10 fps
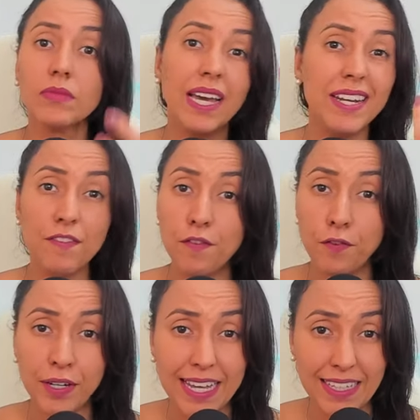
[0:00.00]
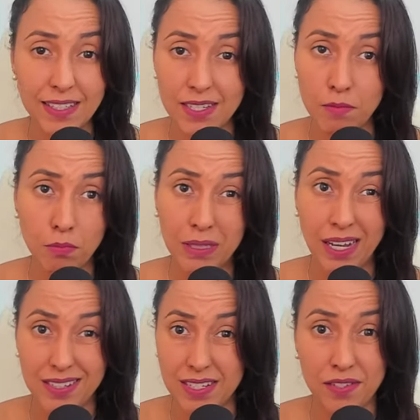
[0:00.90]
and if you forget the symbol
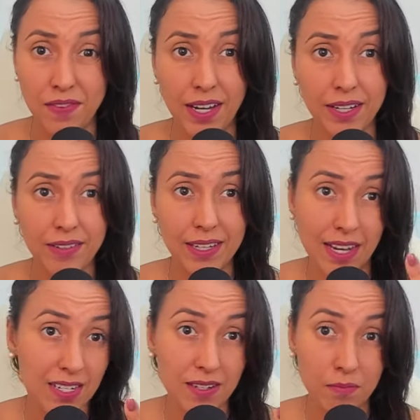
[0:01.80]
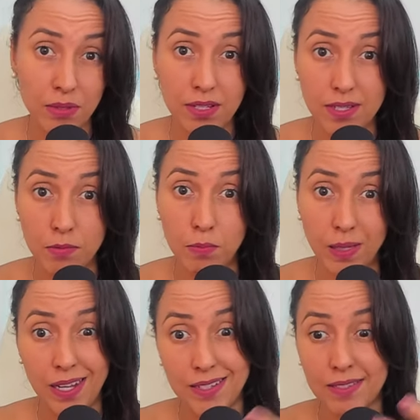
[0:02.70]
plus, it's fine, okay? I didn't put the symbol
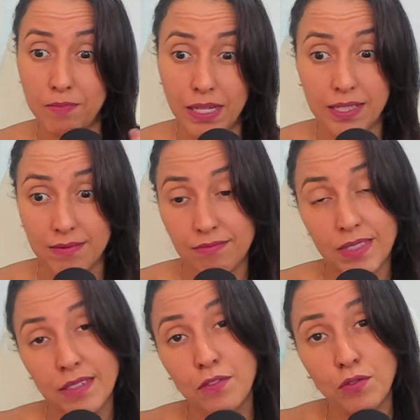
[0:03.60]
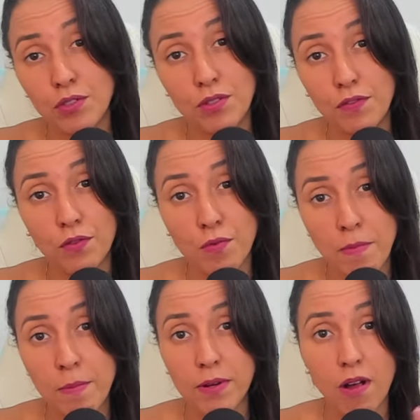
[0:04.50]
plus, but if you
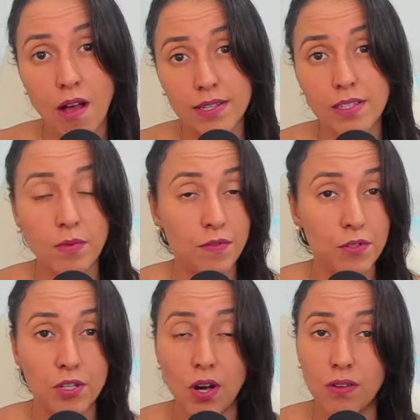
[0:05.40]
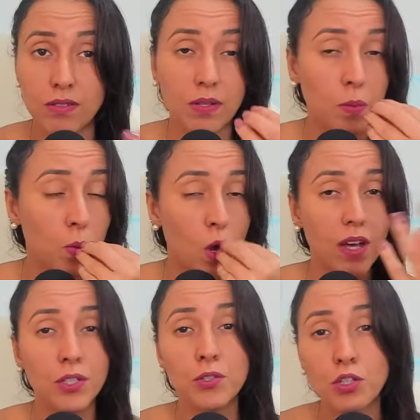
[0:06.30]
remember, awesome. If you don't,
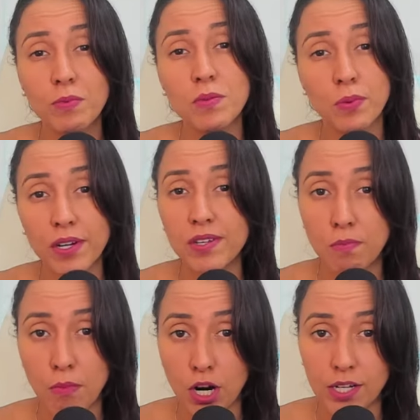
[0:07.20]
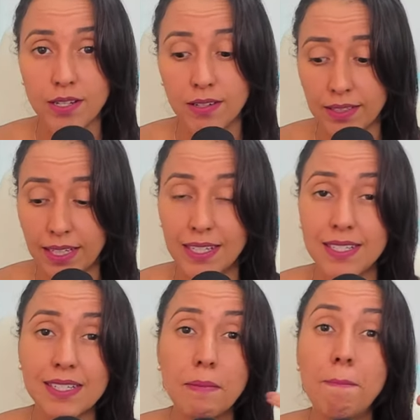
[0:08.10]
YouTube is pretty smart, okay?
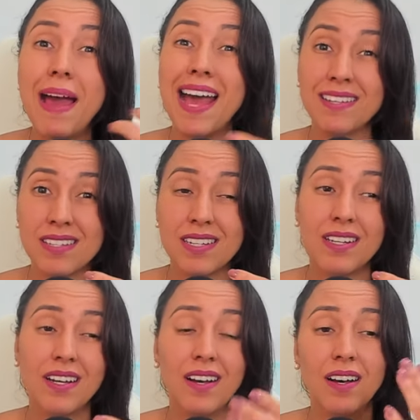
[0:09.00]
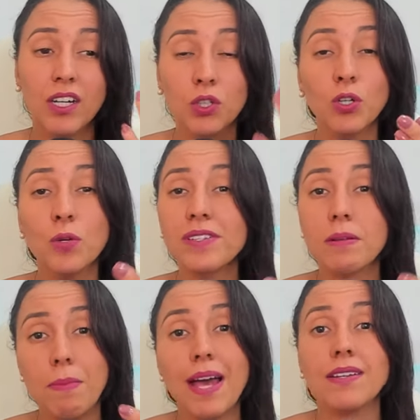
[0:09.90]
It's the best, Google is the
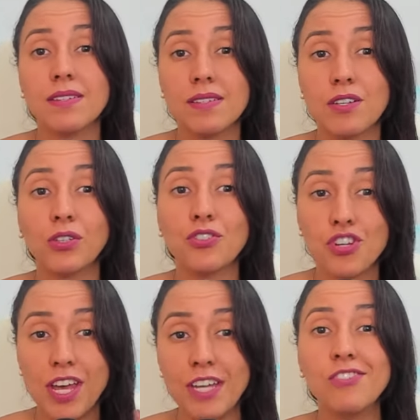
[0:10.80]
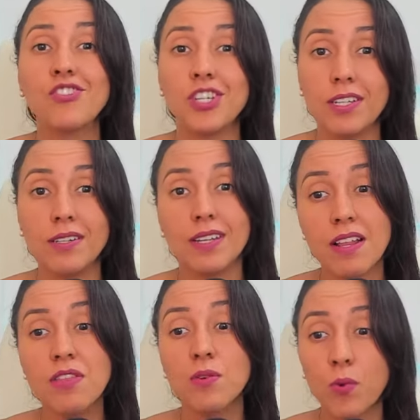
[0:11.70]
best search engine
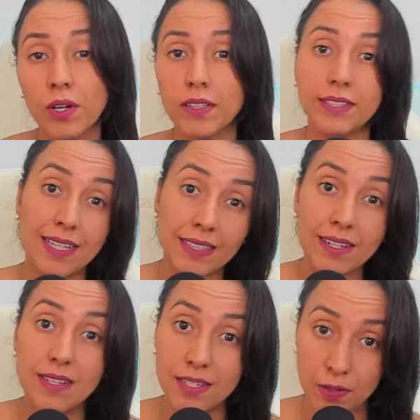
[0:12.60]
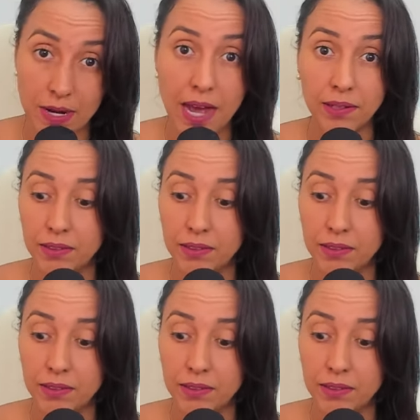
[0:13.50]
in the world, at least until now,